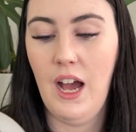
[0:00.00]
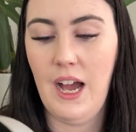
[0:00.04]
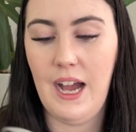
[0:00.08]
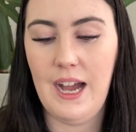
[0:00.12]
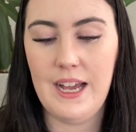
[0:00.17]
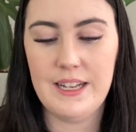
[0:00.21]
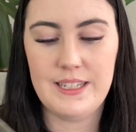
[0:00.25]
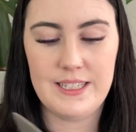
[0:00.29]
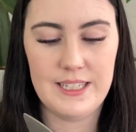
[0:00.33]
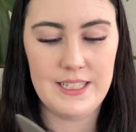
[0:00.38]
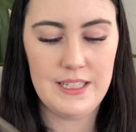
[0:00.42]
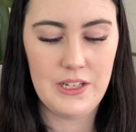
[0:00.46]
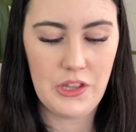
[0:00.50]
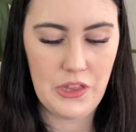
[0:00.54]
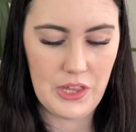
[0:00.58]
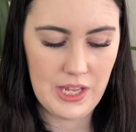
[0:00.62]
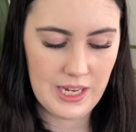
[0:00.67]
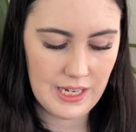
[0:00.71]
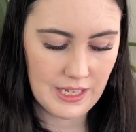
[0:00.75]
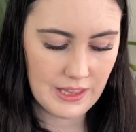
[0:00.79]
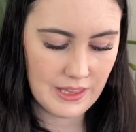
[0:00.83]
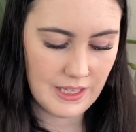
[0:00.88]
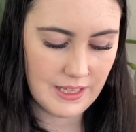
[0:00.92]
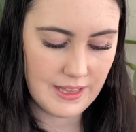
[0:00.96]
I did
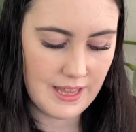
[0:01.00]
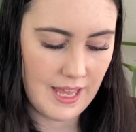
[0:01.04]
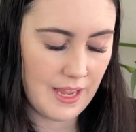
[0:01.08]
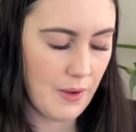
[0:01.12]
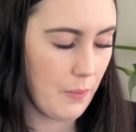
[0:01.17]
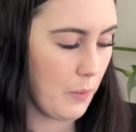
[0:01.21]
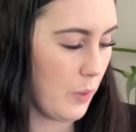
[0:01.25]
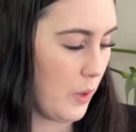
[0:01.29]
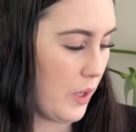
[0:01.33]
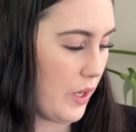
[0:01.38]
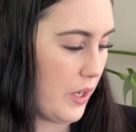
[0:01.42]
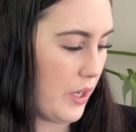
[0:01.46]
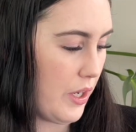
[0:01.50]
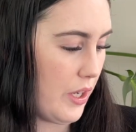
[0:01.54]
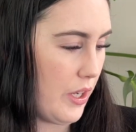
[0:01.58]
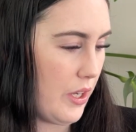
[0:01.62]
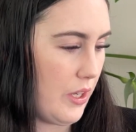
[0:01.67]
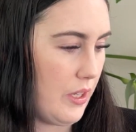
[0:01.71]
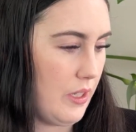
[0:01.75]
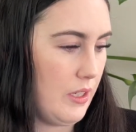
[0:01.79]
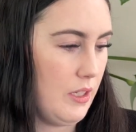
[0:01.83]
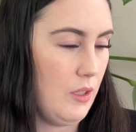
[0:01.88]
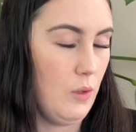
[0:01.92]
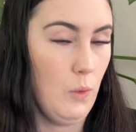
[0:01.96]
think that they
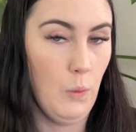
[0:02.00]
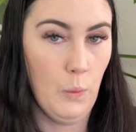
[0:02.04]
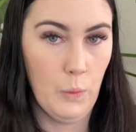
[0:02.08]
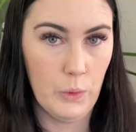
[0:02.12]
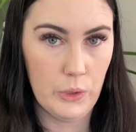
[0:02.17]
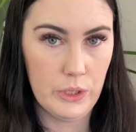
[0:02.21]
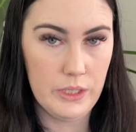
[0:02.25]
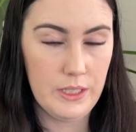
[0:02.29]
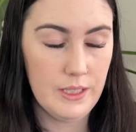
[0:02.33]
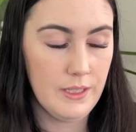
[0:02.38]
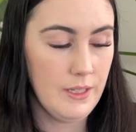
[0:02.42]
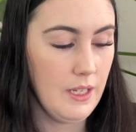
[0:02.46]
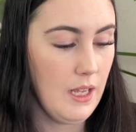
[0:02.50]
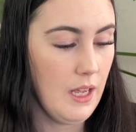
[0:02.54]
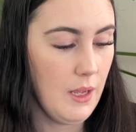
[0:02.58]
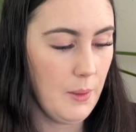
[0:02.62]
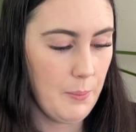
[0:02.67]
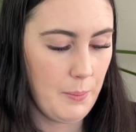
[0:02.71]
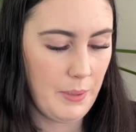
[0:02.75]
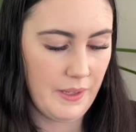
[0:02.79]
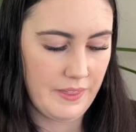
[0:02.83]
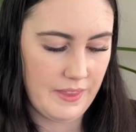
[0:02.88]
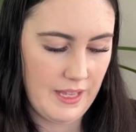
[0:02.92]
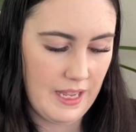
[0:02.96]
were wood,
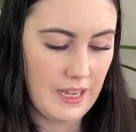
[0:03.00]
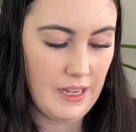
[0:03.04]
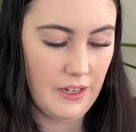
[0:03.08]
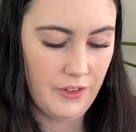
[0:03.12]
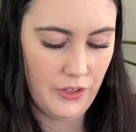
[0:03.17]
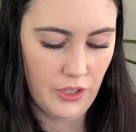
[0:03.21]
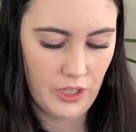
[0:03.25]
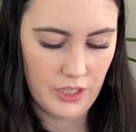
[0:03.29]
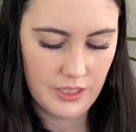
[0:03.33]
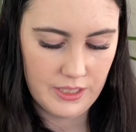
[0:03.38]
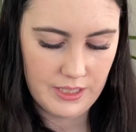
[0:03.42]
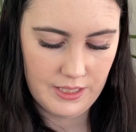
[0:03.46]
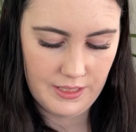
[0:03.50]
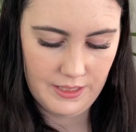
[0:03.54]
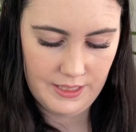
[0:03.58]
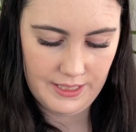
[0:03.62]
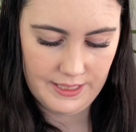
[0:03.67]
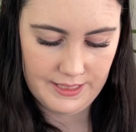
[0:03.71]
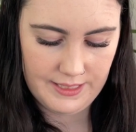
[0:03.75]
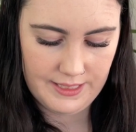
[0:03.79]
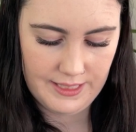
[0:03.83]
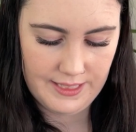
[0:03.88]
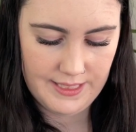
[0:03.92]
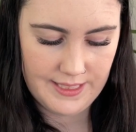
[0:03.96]
but they are not.
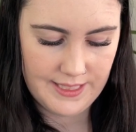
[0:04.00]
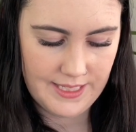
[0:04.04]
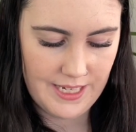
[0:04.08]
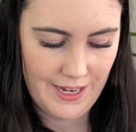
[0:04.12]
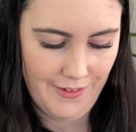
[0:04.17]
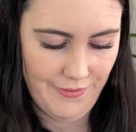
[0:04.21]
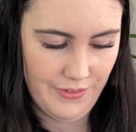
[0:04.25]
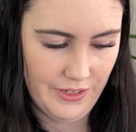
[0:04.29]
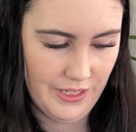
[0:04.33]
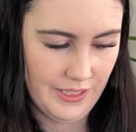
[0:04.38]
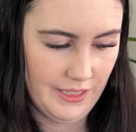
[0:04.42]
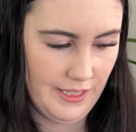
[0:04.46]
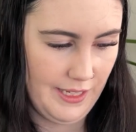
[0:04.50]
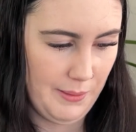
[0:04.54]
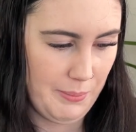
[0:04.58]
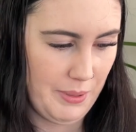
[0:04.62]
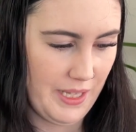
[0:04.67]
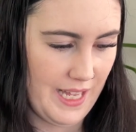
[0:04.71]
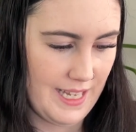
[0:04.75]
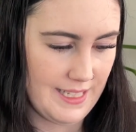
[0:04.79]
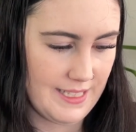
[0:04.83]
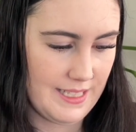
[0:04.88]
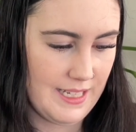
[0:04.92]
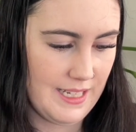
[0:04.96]
This is definitely
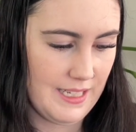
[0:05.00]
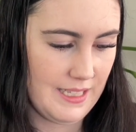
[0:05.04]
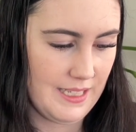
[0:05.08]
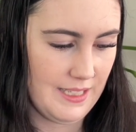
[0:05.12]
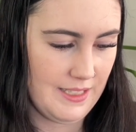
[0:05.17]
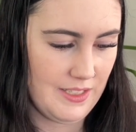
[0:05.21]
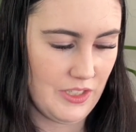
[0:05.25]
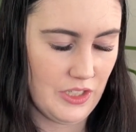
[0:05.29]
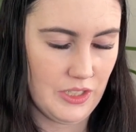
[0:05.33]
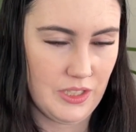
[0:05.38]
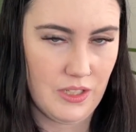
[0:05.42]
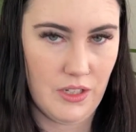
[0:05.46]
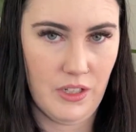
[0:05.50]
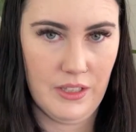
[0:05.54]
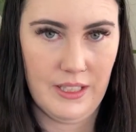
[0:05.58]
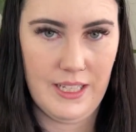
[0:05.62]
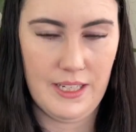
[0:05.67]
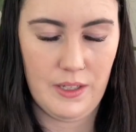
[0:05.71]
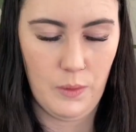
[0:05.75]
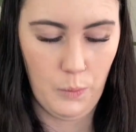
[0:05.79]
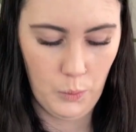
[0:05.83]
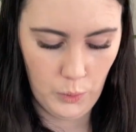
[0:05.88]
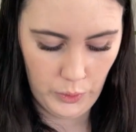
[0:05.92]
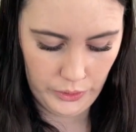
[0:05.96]
plastic. It's just got
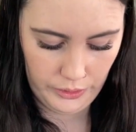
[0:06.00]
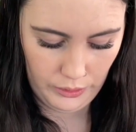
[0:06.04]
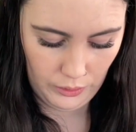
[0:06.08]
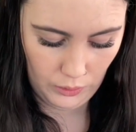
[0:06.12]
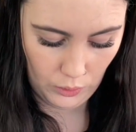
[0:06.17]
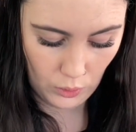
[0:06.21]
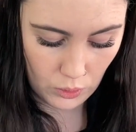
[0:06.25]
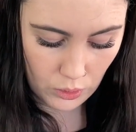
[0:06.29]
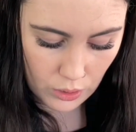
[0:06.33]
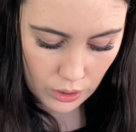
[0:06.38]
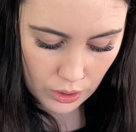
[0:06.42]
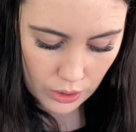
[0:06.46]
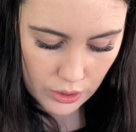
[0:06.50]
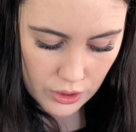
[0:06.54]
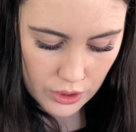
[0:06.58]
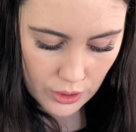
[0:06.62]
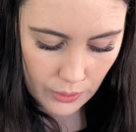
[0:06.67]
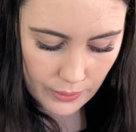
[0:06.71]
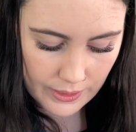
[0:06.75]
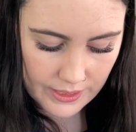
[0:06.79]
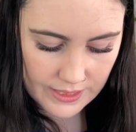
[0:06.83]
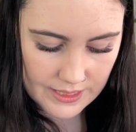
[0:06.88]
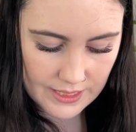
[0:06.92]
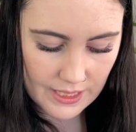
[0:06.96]
like a wood look
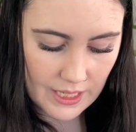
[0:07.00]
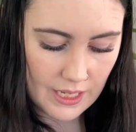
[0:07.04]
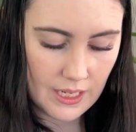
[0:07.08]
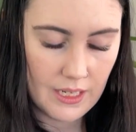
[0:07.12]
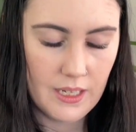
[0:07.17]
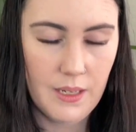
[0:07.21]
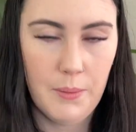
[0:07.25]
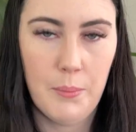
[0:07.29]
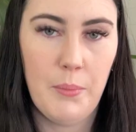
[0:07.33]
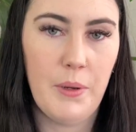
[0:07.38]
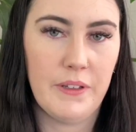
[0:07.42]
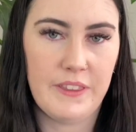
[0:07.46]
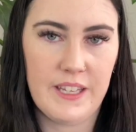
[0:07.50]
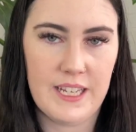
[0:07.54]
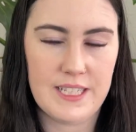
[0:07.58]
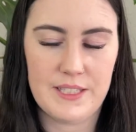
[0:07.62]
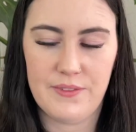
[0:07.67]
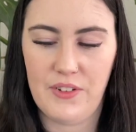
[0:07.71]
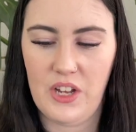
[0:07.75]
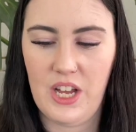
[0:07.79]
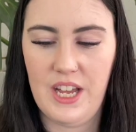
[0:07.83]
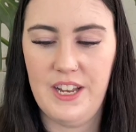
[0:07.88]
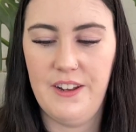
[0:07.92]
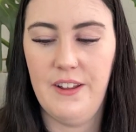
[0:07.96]
to it, but that's
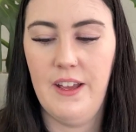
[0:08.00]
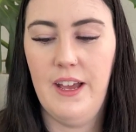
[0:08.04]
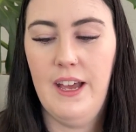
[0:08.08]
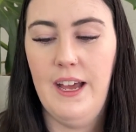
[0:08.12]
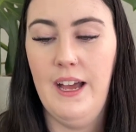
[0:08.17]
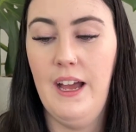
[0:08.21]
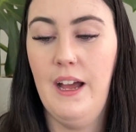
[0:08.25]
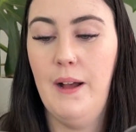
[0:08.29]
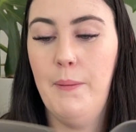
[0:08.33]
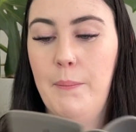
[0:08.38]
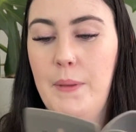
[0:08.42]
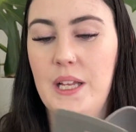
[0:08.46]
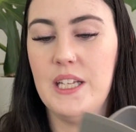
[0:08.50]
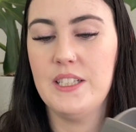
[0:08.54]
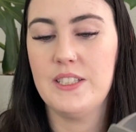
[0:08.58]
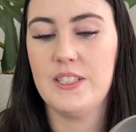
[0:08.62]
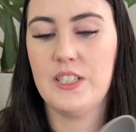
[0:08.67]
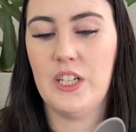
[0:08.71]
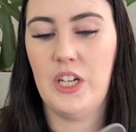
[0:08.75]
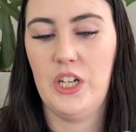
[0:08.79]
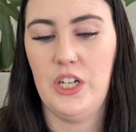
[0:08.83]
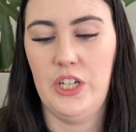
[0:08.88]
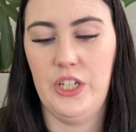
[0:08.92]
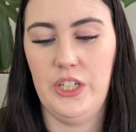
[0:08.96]
fine.
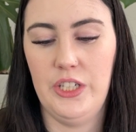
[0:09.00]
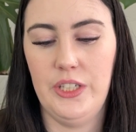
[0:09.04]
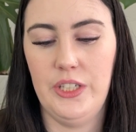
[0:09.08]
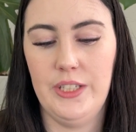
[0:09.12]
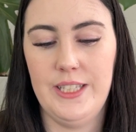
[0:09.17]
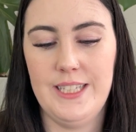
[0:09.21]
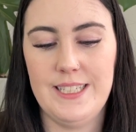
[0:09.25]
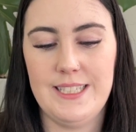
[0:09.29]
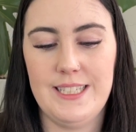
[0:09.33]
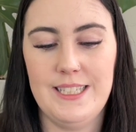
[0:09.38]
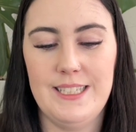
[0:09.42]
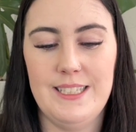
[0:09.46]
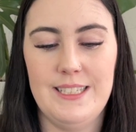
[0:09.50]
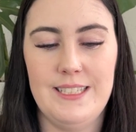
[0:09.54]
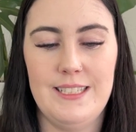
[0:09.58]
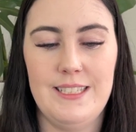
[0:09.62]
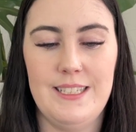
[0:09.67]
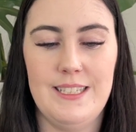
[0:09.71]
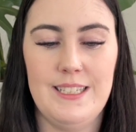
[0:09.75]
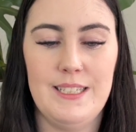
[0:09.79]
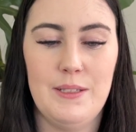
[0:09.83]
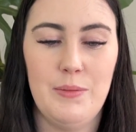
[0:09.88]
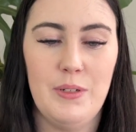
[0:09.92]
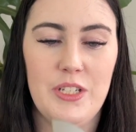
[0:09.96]
So this
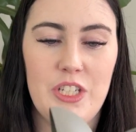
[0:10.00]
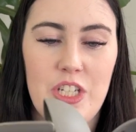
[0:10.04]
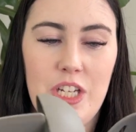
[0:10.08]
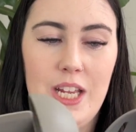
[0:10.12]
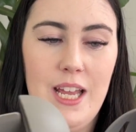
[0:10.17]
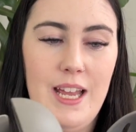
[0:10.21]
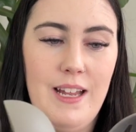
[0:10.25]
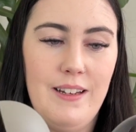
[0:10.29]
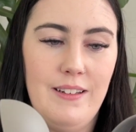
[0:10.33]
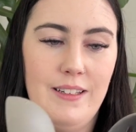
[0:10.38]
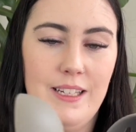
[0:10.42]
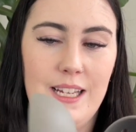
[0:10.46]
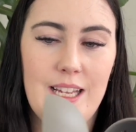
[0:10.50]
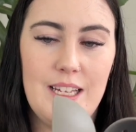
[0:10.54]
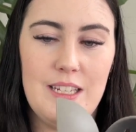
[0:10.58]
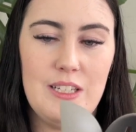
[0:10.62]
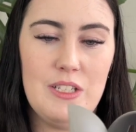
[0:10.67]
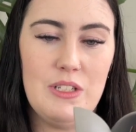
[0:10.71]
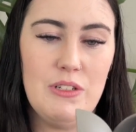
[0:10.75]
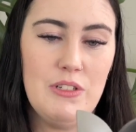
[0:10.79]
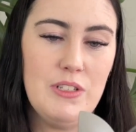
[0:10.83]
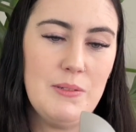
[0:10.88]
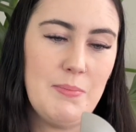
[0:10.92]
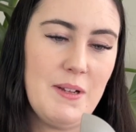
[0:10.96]
is what you get. You get your
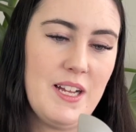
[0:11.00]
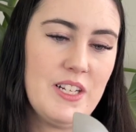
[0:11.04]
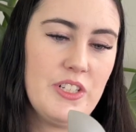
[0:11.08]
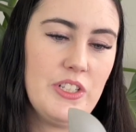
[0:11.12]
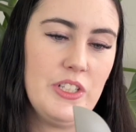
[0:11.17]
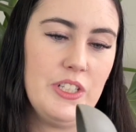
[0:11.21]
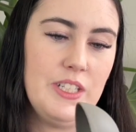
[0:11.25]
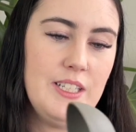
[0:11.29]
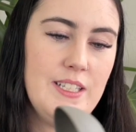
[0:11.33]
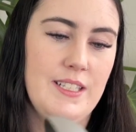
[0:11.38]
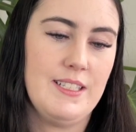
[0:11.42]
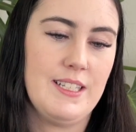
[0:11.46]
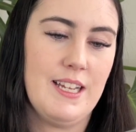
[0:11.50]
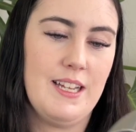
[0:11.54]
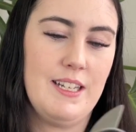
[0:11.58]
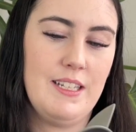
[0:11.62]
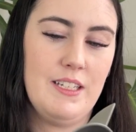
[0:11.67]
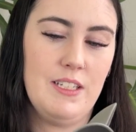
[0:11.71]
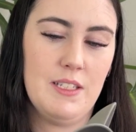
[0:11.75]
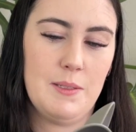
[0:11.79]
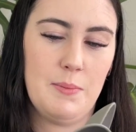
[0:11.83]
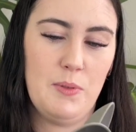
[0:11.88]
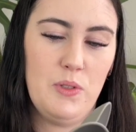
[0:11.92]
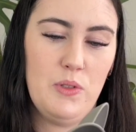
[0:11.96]
2 spatulas and
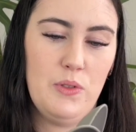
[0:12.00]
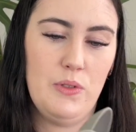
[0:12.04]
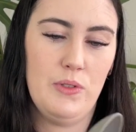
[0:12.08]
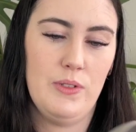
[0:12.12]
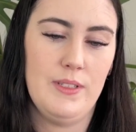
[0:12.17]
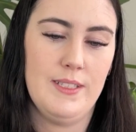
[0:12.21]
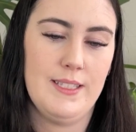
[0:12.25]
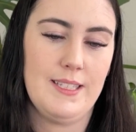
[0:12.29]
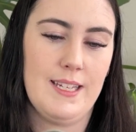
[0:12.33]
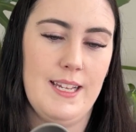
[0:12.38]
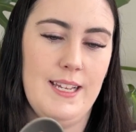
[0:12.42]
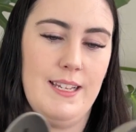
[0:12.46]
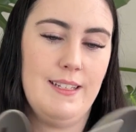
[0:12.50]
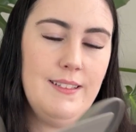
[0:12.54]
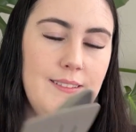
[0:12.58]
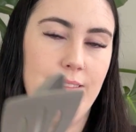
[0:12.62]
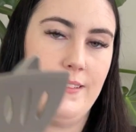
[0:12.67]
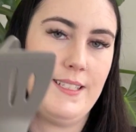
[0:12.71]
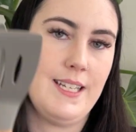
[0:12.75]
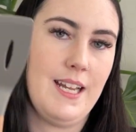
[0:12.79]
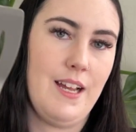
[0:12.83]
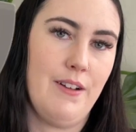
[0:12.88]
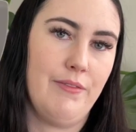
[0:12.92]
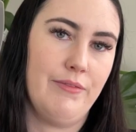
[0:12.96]
your spoons and
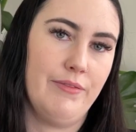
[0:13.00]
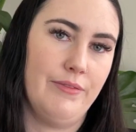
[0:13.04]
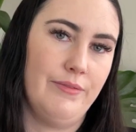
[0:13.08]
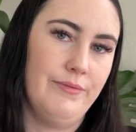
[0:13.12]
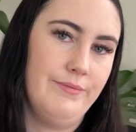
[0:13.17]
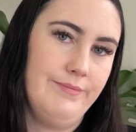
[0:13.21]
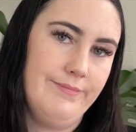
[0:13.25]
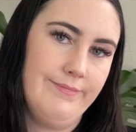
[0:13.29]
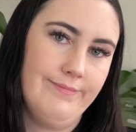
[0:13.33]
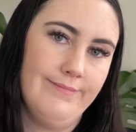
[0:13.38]
stuff.